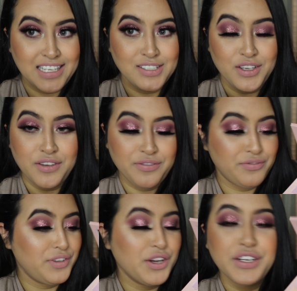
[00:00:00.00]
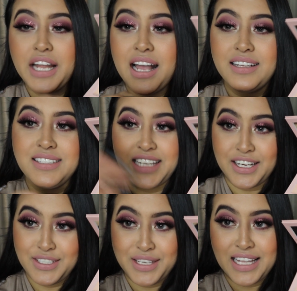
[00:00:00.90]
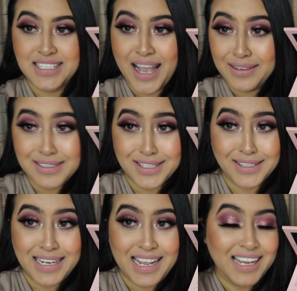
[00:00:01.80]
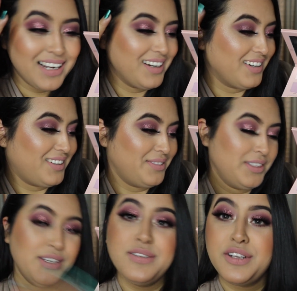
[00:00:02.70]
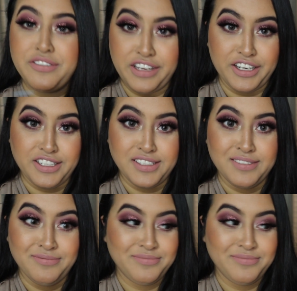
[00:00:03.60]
So if you're not scared to get down and dirty, girl, use your fingers.